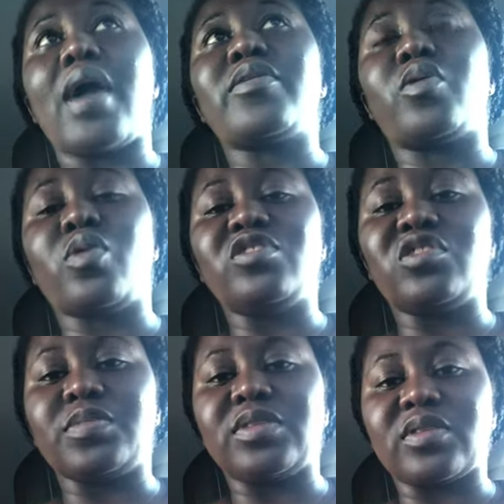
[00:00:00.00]
you're going
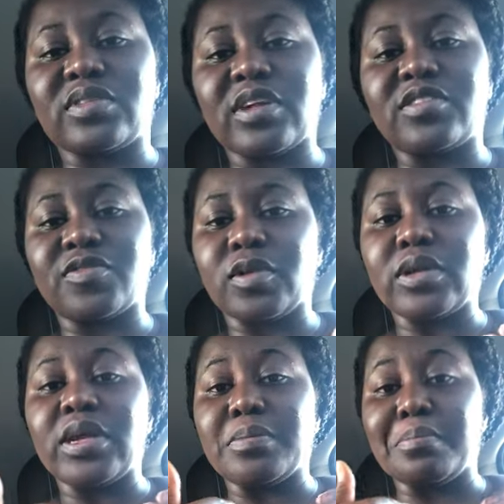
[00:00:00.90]
to be successful,
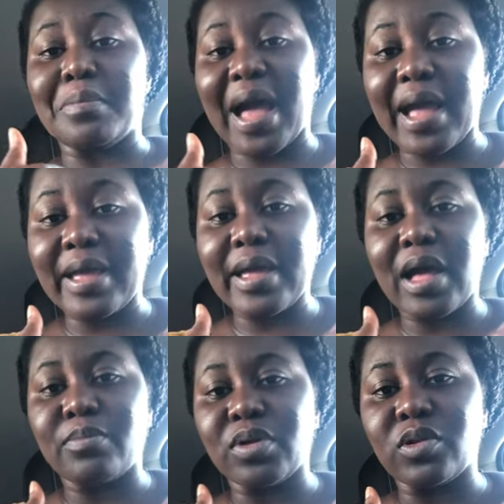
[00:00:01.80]
in my
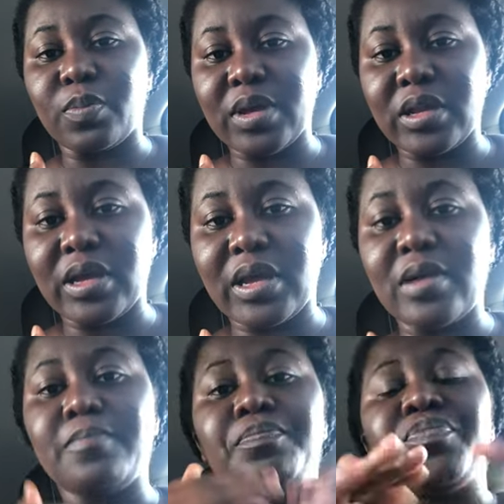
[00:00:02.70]
humble opinion,
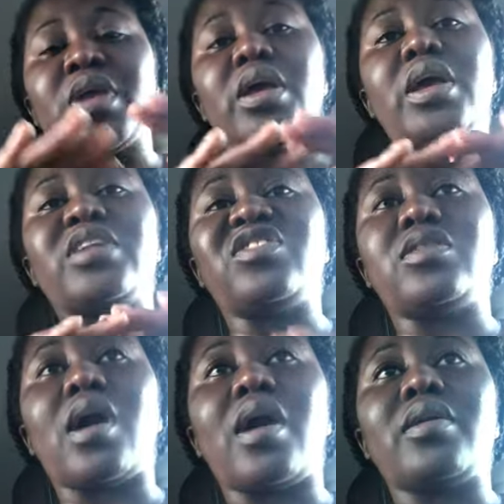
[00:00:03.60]
it's
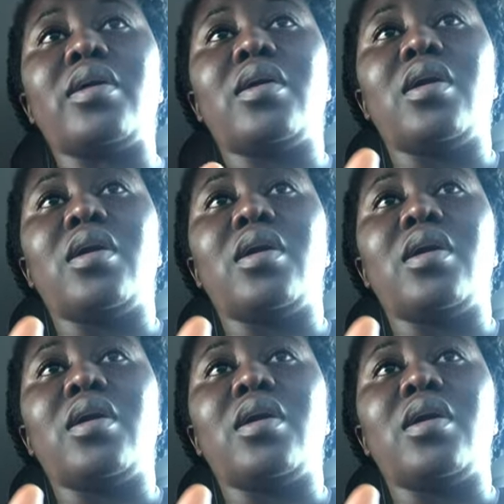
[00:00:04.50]
not